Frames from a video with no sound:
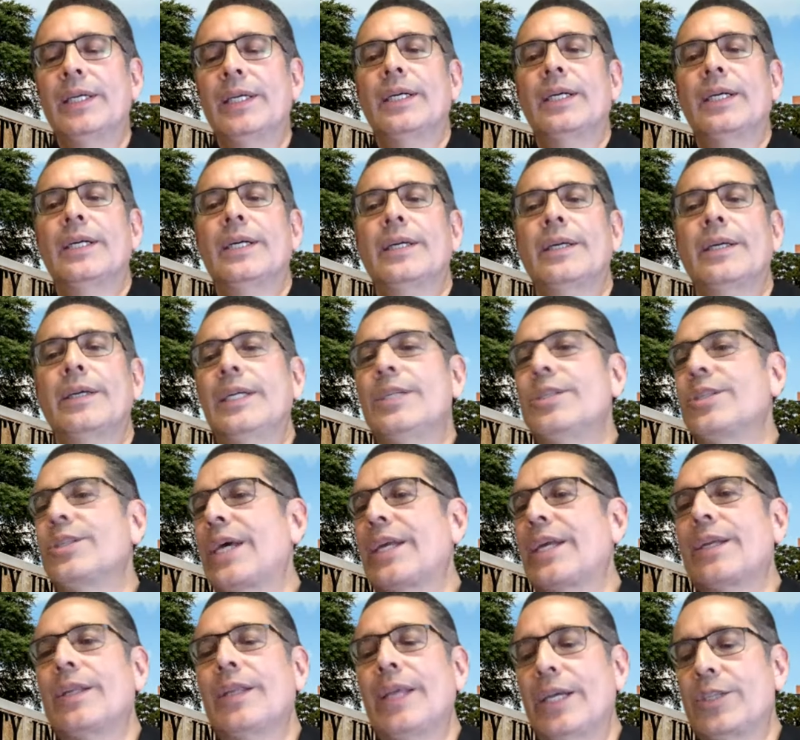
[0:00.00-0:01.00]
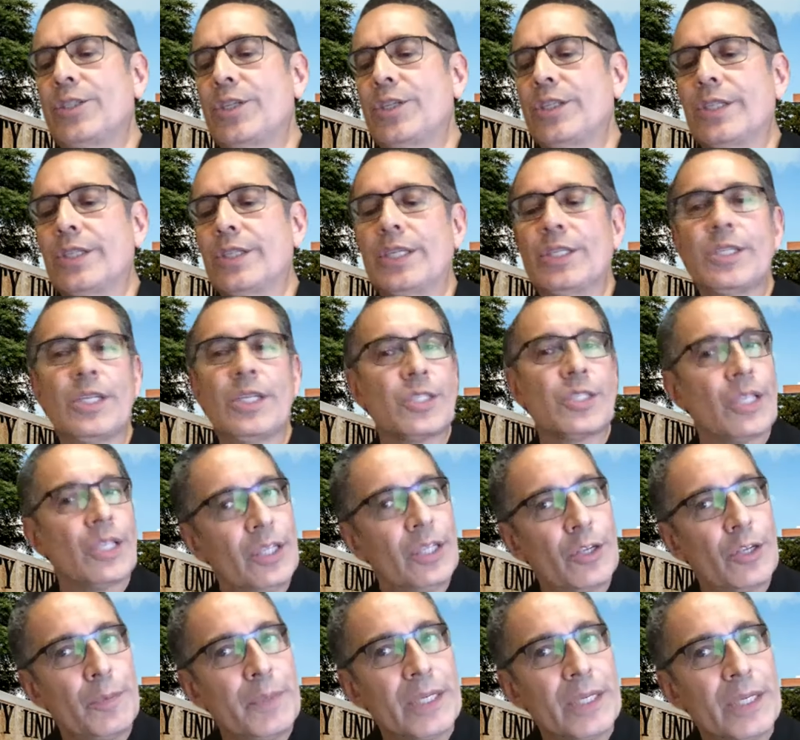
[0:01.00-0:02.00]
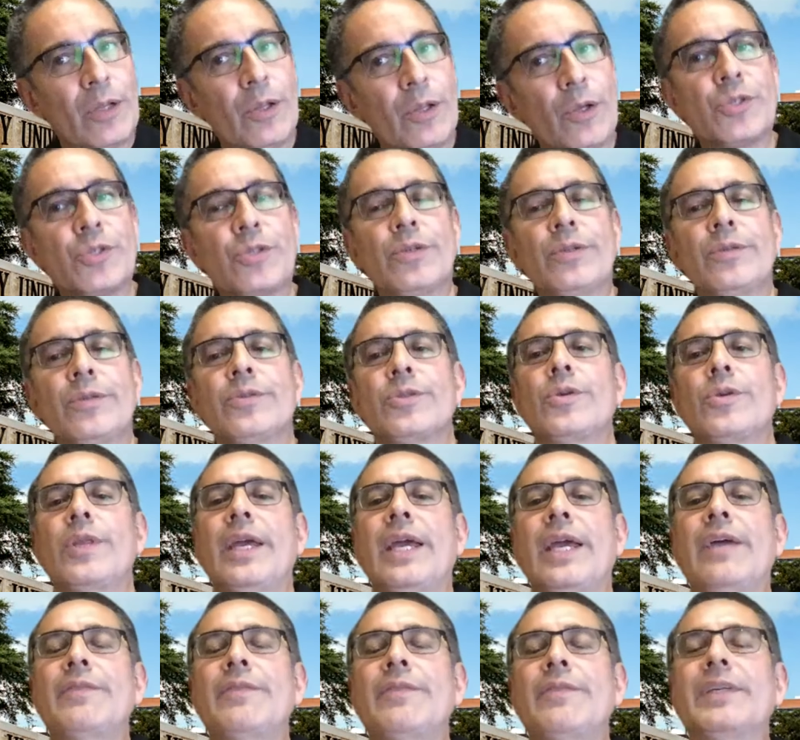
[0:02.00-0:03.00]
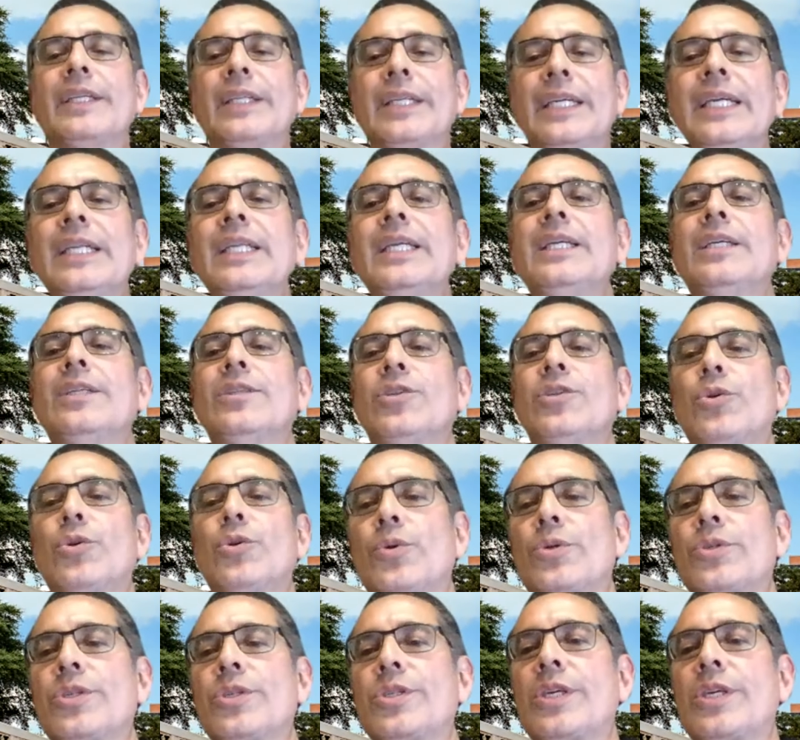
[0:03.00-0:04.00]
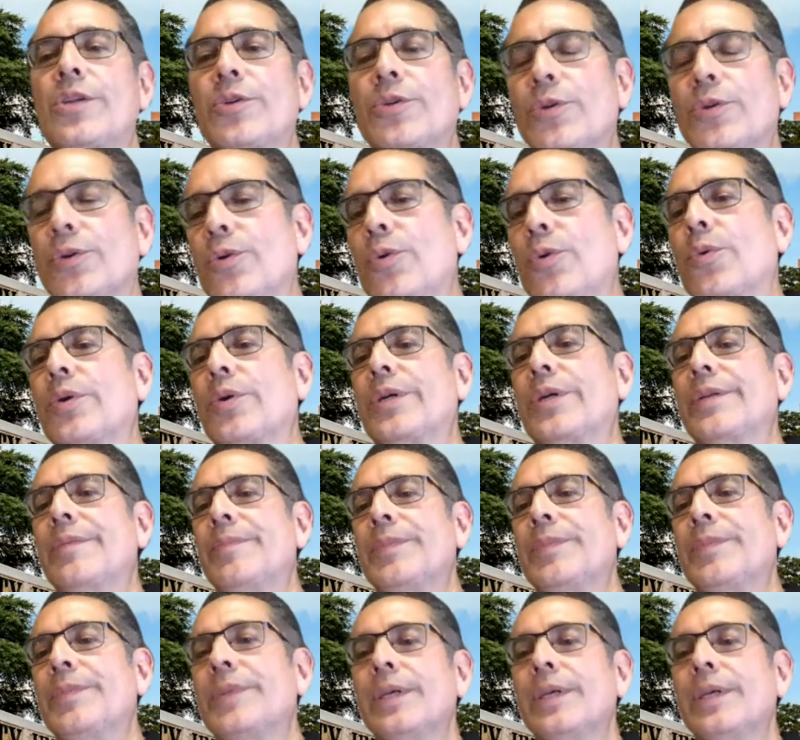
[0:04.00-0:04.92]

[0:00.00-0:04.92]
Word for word: Uh, Inside Elections thinks it's a little bit closer, so they have it leaning towards Senator Cornyn.